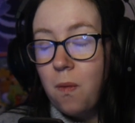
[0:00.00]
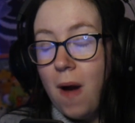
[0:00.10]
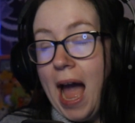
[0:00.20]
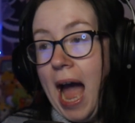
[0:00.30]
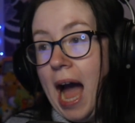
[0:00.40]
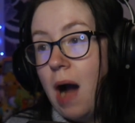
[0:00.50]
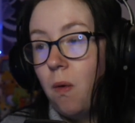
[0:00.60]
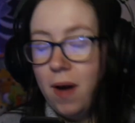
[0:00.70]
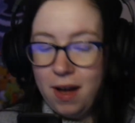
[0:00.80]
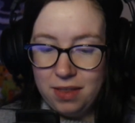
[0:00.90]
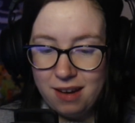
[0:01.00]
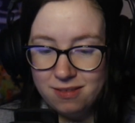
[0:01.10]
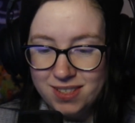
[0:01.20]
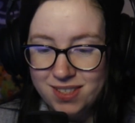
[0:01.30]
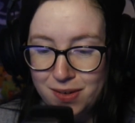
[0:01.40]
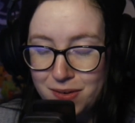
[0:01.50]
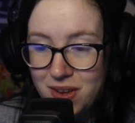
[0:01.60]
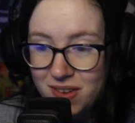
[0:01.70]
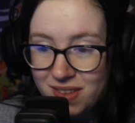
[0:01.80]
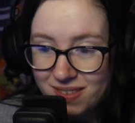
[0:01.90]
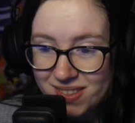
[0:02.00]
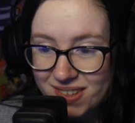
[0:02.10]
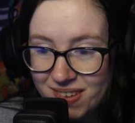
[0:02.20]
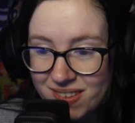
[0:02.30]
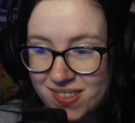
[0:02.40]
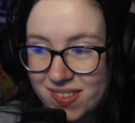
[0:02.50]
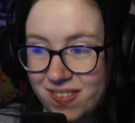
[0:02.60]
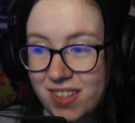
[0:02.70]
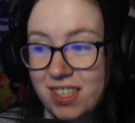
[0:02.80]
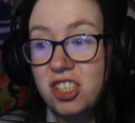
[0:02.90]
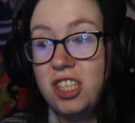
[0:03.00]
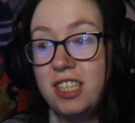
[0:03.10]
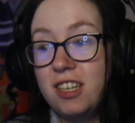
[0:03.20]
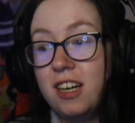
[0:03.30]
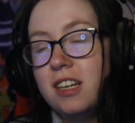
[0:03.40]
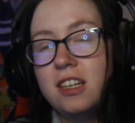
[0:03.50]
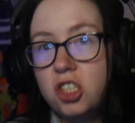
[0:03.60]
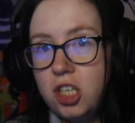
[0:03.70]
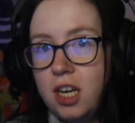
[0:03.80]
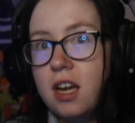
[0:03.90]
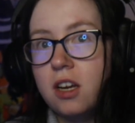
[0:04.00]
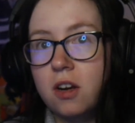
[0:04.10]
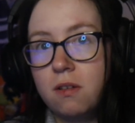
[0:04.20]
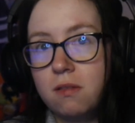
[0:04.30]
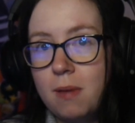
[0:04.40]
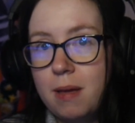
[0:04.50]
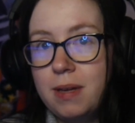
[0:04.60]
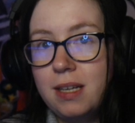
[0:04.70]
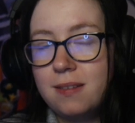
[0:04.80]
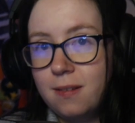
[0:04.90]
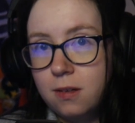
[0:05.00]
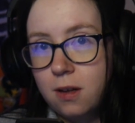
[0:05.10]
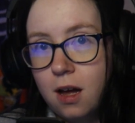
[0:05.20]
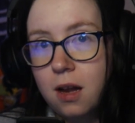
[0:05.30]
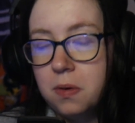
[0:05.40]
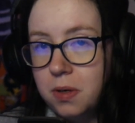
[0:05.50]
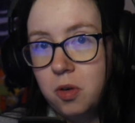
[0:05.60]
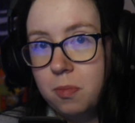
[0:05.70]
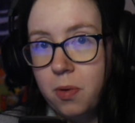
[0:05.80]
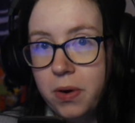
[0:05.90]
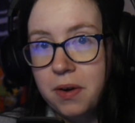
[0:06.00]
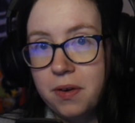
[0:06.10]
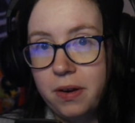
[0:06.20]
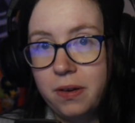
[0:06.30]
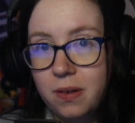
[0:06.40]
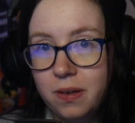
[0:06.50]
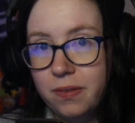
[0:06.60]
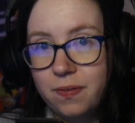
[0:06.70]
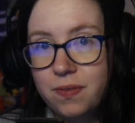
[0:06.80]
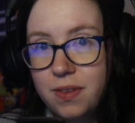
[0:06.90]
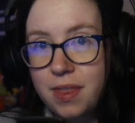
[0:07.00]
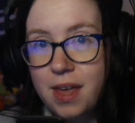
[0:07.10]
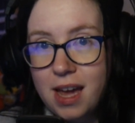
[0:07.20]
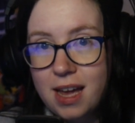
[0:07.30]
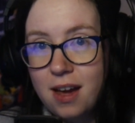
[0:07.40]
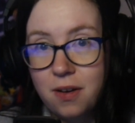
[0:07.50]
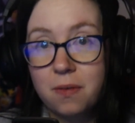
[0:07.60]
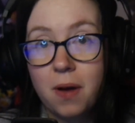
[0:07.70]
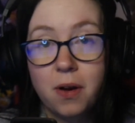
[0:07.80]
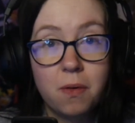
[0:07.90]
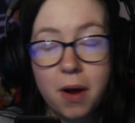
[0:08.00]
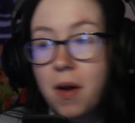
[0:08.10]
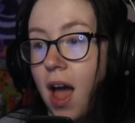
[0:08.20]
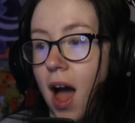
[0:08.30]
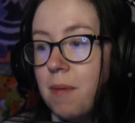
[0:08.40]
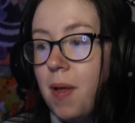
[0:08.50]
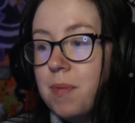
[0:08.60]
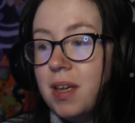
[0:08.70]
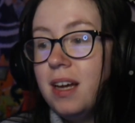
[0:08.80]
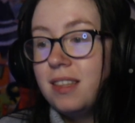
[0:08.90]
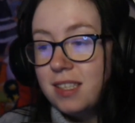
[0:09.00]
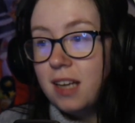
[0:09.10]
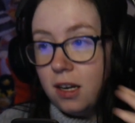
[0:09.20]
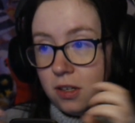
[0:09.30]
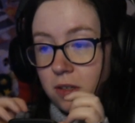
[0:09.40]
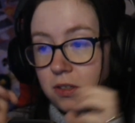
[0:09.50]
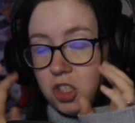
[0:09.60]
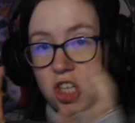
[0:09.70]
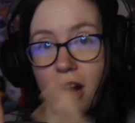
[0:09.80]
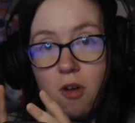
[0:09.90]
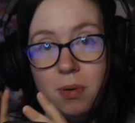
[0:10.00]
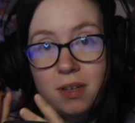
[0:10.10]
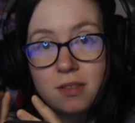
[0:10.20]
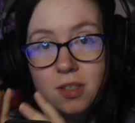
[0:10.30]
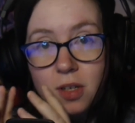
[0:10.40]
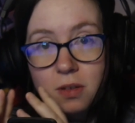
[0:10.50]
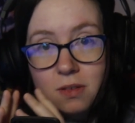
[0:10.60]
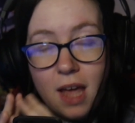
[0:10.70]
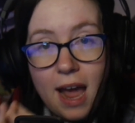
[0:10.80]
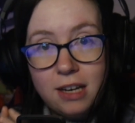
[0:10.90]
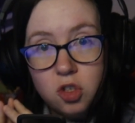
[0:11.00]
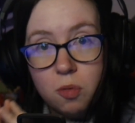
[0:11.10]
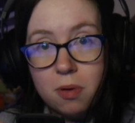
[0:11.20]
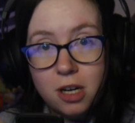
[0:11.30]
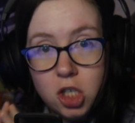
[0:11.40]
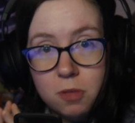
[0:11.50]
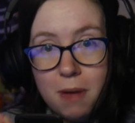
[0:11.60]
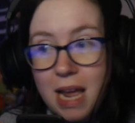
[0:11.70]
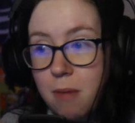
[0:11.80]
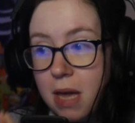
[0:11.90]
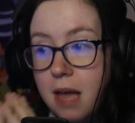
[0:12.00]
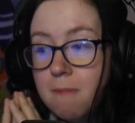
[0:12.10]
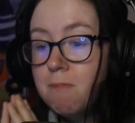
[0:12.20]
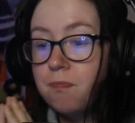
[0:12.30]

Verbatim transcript: wow, wow, that was so cute. That was so wholesome. That she she, I don't know if the baby is a little girl or a little boy or a little they, I don't I don't know. Um but this little cherub, this little angel precious baby